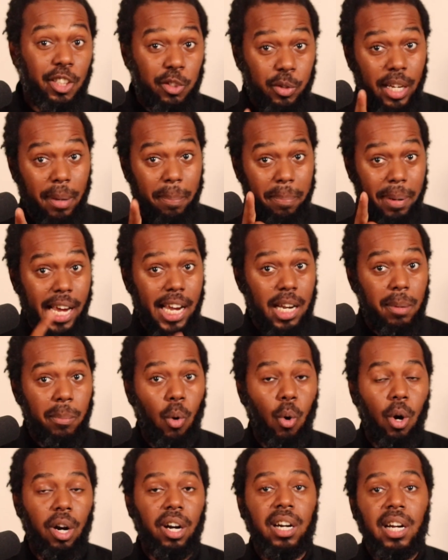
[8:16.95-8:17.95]
You get paid
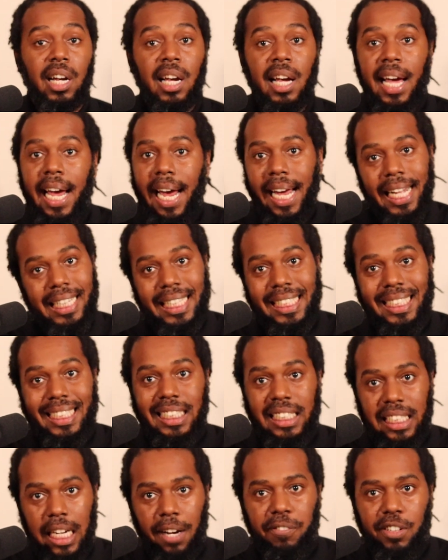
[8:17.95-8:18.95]
more. And this
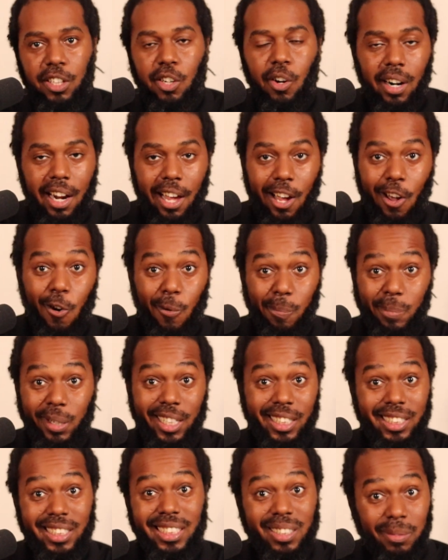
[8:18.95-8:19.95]
is definitely going to help
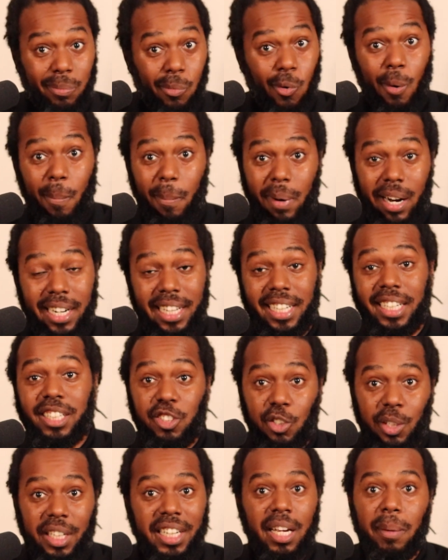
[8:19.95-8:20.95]
because more money,
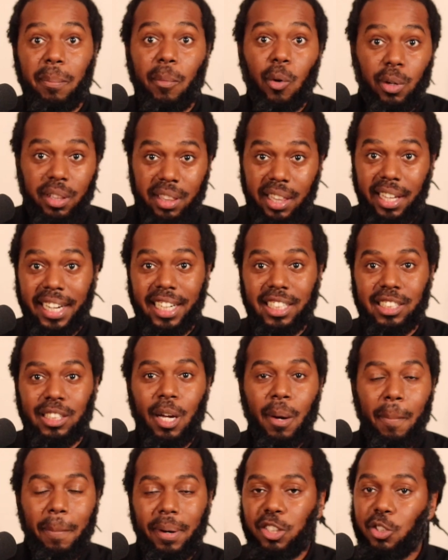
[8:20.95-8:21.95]
you can get more things.
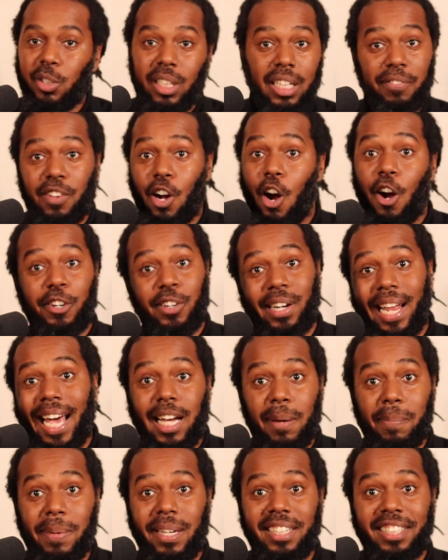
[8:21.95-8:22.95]
But you can even argue
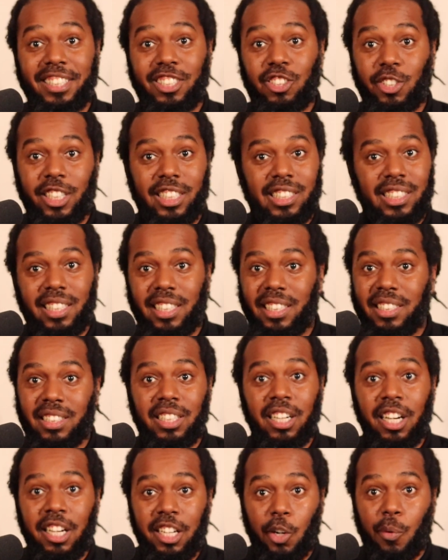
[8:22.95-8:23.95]
that could be a de-stress
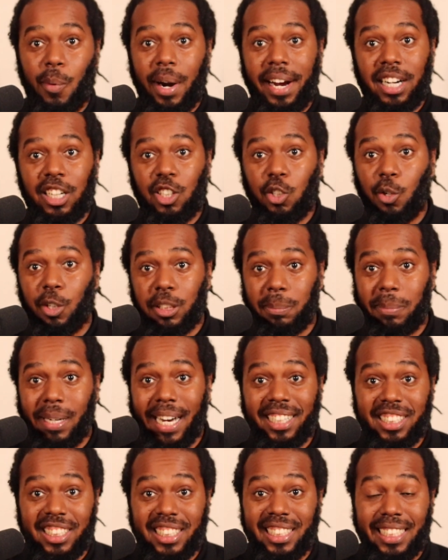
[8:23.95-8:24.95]
because the great Notorious
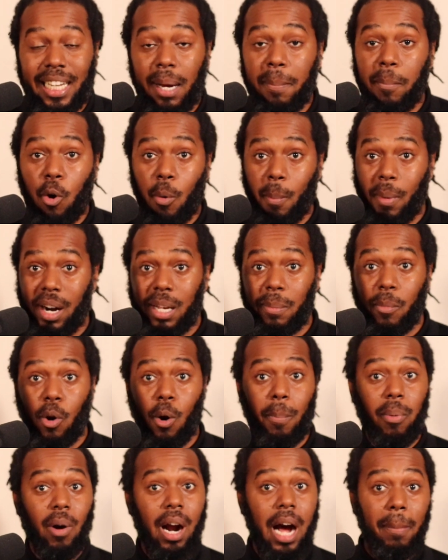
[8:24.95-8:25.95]
B.I.G. said more money,
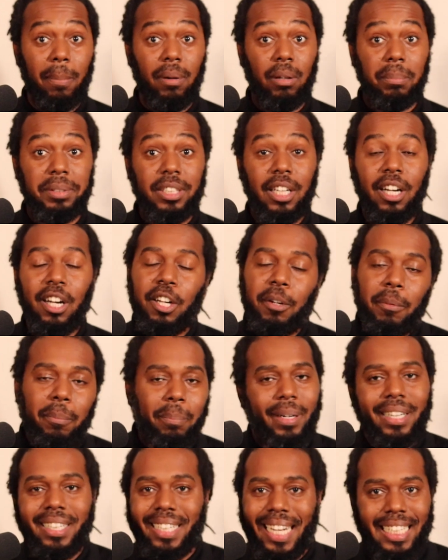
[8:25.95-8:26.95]
more problems.
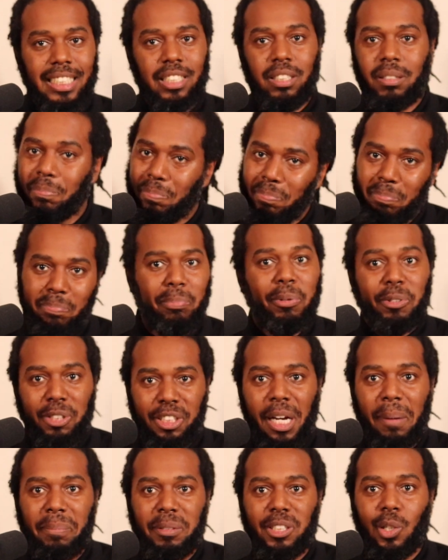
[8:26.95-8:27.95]
But that's
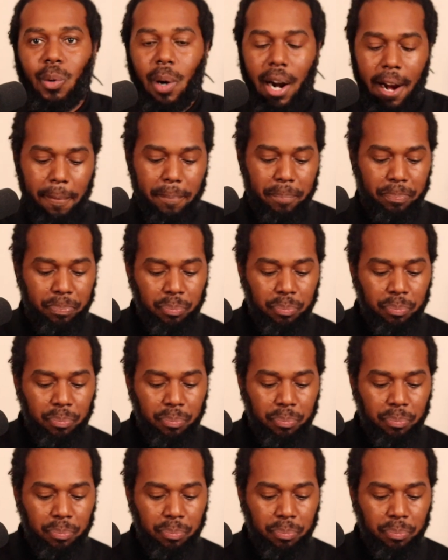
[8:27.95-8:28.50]
perception, right?